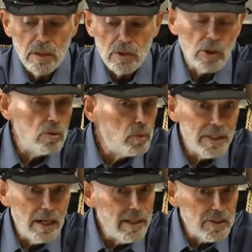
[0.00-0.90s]
So
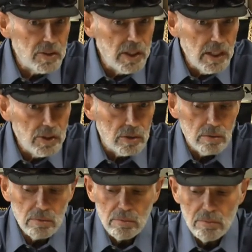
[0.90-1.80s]
without hesitation,
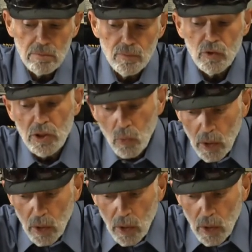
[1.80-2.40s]
she